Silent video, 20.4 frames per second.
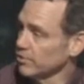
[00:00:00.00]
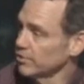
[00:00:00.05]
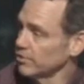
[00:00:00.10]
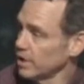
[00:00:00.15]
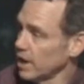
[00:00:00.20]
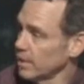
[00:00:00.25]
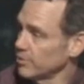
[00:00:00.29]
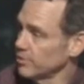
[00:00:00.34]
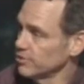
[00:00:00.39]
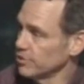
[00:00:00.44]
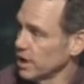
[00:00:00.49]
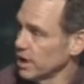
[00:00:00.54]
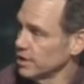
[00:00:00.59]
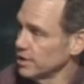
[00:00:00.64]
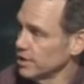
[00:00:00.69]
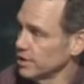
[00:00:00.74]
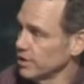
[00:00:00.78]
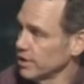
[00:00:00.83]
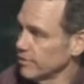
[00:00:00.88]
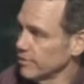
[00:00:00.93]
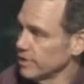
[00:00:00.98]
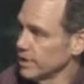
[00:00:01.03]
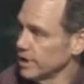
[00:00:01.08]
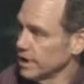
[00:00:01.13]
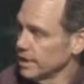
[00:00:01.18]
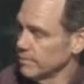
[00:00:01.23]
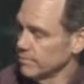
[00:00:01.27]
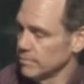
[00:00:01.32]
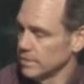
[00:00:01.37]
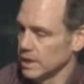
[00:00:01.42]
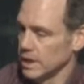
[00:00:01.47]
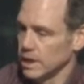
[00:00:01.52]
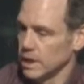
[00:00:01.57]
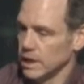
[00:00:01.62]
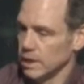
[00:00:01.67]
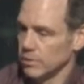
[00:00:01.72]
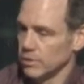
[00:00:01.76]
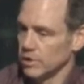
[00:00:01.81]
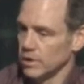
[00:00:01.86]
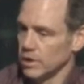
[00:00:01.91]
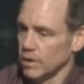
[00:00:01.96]
job at John Deere every day, and
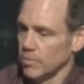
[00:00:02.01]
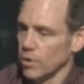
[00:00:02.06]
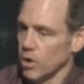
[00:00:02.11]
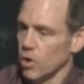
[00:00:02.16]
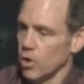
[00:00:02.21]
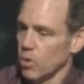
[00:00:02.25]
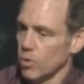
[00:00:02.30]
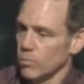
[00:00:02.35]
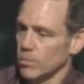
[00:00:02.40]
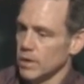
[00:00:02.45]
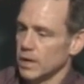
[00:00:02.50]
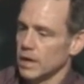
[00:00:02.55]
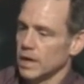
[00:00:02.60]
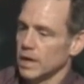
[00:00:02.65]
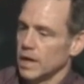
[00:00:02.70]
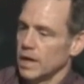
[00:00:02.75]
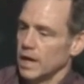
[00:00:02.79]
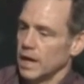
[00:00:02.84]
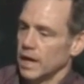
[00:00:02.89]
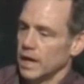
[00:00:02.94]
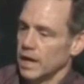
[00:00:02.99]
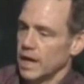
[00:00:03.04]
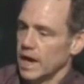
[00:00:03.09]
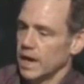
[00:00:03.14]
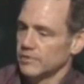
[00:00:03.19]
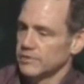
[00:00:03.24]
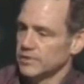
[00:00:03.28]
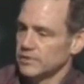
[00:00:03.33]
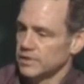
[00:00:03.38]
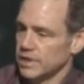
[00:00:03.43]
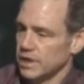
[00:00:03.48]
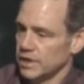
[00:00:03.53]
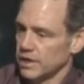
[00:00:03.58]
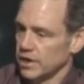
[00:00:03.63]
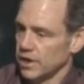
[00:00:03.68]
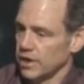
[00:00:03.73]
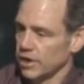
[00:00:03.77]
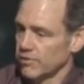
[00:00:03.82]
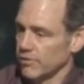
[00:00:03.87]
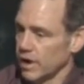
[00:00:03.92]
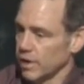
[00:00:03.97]
he would come home and have to take
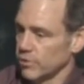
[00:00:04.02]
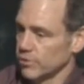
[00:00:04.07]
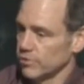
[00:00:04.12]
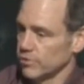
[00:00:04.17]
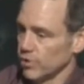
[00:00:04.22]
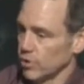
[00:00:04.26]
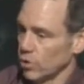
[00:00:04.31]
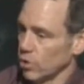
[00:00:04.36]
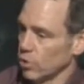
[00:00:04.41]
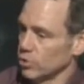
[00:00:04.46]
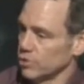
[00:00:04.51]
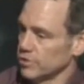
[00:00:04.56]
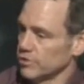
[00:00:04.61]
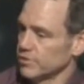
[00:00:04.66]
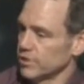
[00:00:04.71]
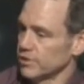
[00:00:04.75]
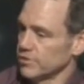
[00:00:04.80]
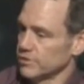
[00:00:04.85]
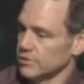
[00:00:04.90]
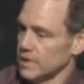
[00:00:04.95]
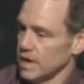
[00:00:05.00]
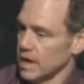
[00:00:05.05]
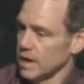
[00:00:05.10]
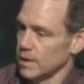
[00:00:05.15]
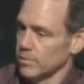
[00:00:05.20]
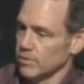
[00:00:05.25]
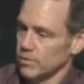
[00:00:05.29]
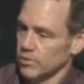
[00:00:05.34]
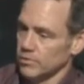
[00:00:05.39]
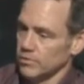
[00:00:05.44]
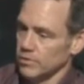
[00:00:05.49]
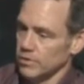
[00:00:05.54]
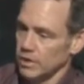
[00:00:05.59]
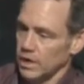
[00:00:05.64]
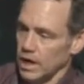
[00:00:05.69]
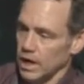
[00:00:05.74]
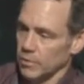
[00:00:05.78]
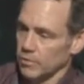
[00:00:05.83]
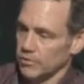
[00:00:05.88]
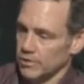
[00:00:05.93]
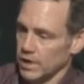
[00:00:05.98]
care of. I was the oldest at the time. There's
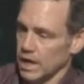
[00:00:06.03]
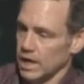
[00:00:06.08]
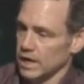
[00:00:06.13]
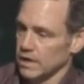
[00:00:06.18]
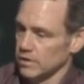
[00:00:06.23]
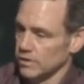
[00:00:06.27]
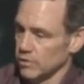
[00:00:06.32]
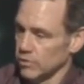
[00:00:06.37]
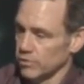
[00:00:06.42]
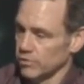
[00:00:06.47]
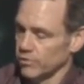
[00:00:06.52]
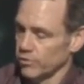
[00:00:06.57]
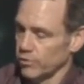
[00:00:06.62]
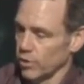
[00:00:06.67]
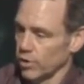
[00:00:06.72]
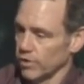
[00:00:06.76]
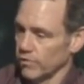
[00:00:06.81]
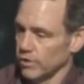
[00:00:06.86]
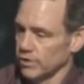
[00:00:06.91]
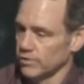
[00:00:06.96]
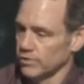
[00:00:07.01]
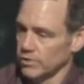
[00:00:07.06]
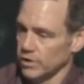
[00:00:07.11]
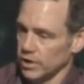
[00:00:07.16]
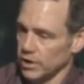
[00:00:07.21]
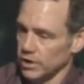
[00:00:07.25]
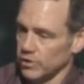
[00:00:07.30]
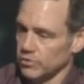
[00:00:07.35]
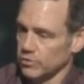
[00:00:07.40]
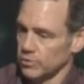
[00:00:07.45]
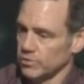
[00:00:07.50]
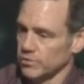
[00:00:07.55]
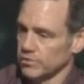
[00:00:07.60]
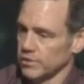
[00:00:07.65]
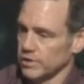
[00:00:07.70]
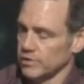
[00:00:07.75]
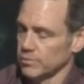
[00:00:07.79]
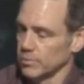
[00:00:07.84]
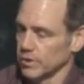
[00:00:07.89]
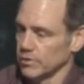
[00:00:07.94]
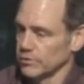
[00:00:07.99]
I was eight. There was four of us. The youngest was
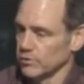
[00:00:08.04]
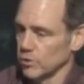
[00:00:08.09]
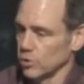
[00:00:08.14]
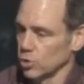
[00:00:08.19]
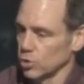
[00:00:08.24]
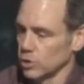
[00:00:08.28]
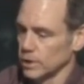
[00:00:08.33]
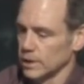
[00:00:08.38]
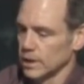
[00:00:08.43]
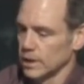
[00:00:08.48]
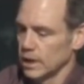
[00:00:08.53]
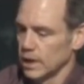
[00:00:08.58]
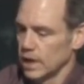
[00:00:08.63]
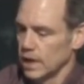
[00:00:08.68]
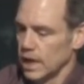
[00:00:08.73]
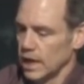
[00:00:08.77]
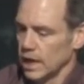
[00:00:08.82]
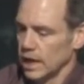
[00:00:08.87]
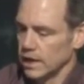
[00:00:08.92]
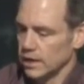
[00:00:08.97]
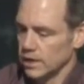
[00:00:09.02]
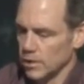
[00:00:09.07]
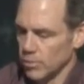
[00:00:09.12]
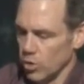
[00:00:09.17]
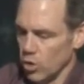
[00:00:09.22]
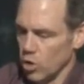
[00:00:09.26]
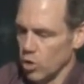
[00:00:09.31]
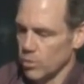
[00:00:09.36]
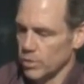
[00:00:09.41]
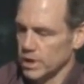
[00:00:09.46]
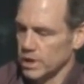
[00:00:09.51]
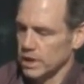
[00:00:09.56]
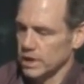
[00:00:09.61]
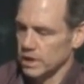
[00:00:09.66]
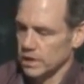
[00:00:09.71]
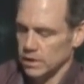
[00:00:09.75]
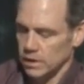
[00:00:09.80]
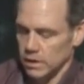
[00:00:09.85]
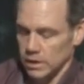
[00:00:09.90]
six months old, and he'd come home and he'd